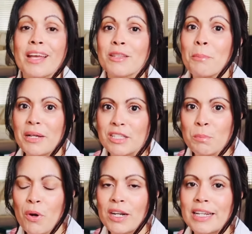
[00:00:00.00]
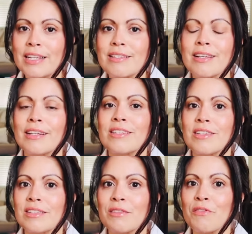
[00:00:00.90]
and the best part is that it
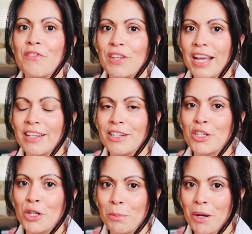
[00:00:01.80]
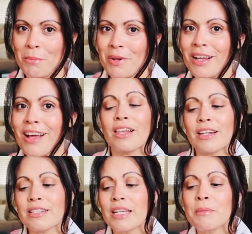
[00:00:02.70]
doesn't flatten your bum. A
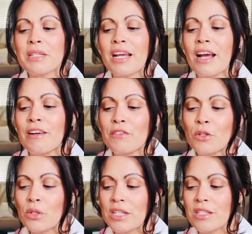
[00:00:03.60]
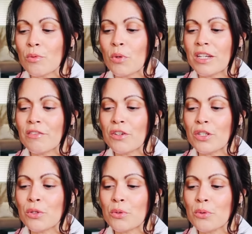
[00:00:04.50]
lot of times I have noticed whenever
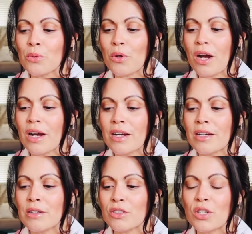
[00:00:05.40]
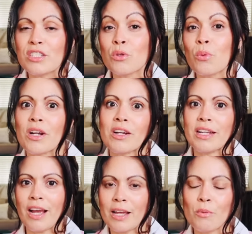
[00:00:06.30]
you try to wear
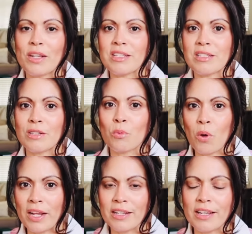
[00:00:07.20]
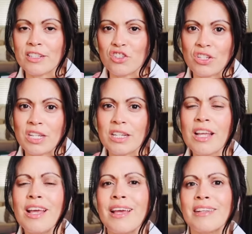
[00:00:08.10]
a high-waisted wide leg jean,
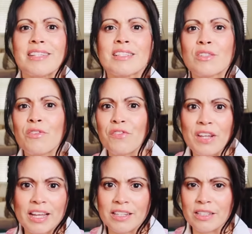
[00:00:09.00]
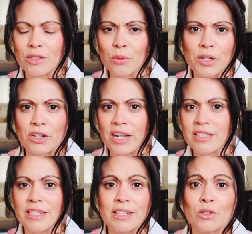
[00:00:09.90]
it tends to flatten the rear
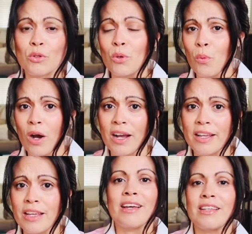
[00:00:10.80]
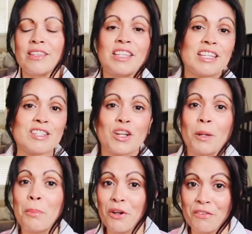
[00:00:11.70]
end, and I don't know why. These
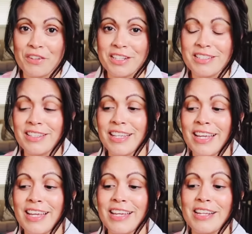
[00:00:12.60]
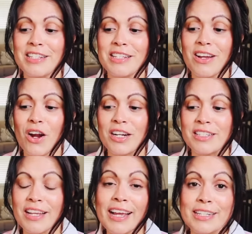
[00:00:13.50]
are perfect. They are
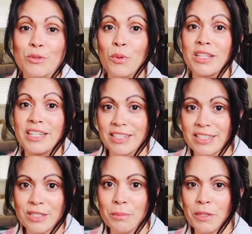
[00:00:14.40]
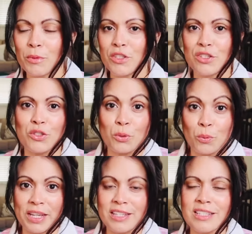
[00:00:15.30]
tight where they need to be, which is your
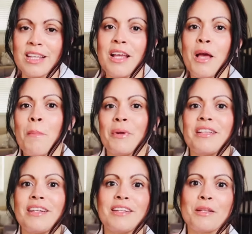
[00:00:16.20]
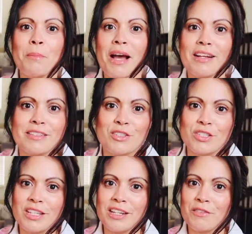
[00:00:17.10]
waist, but then in the back they
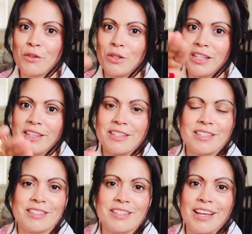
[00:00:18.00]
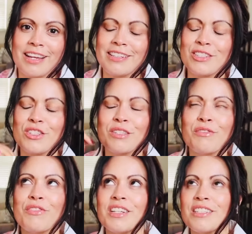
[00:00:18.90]
just kind of go like this, and it just
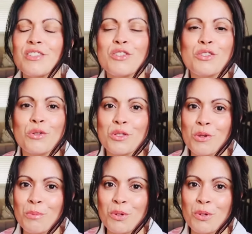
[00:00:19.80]
fits so